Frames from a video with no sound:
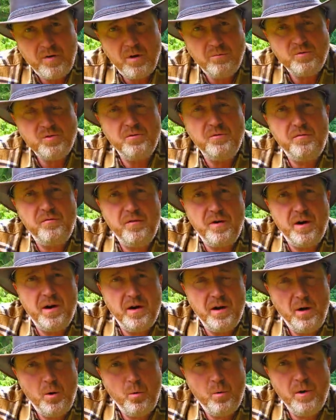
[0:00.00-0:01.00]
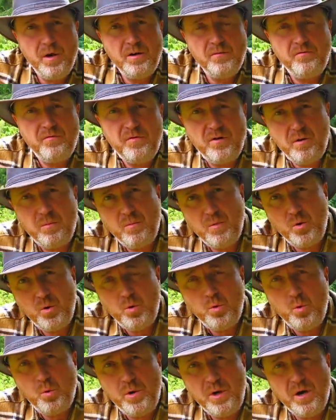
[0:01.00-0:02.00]
come too far away from
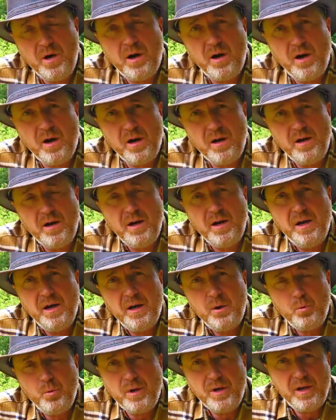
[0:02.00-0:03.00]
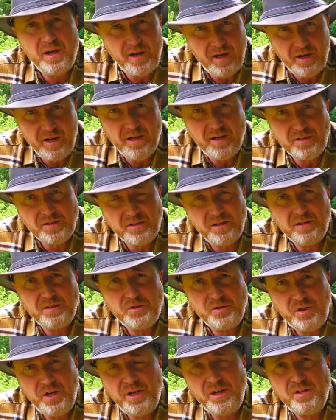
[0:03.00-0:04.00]
who we are, and we can actually
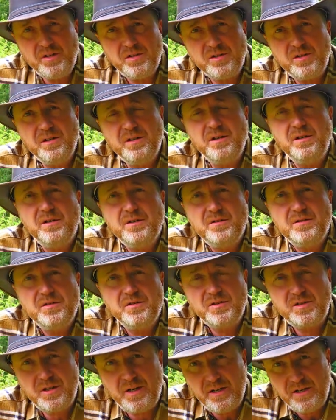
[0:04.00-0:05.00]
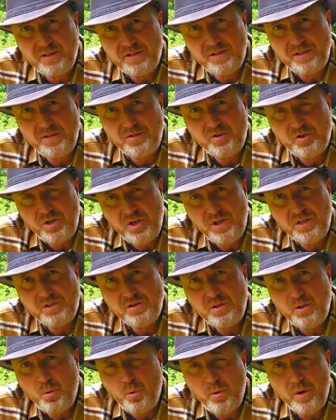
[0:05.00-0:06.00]
change society, change
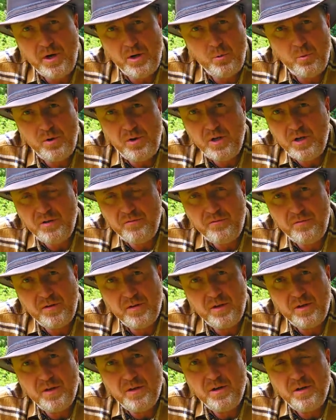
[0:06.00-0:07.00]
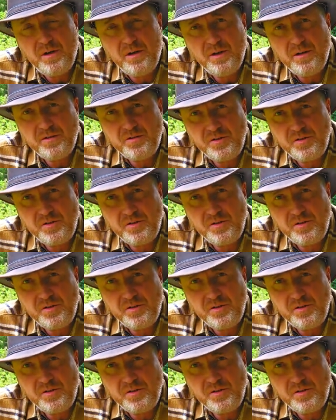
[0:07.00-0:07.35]
the way we live, and